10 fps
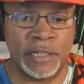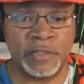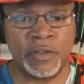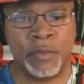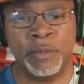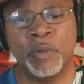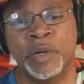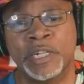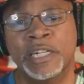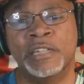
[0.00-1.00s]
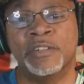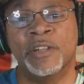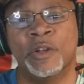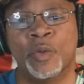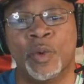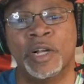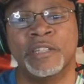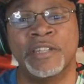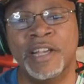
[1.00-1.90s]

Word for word: it's gonna be one of these little ones.